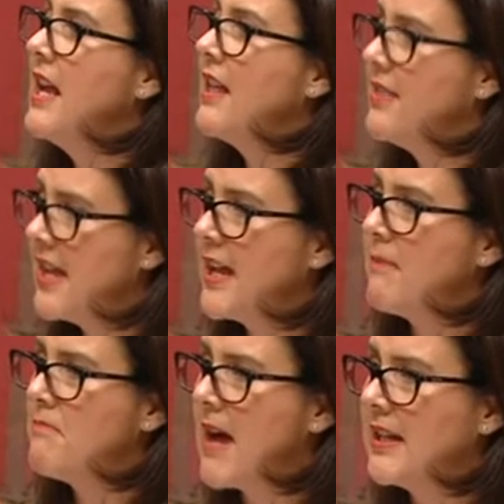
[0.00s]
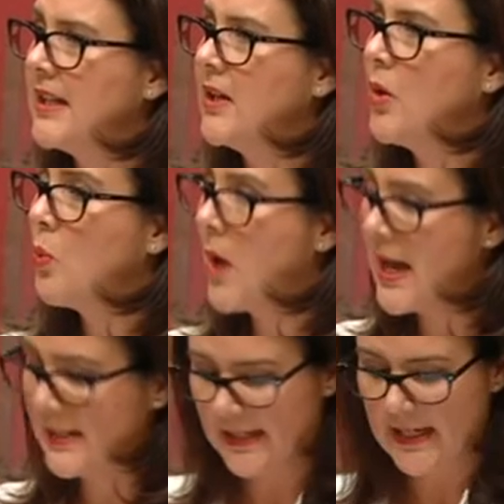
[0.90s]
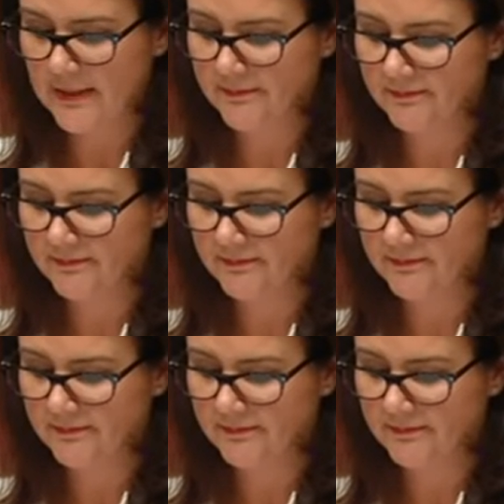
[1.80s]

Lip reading: their money wisely.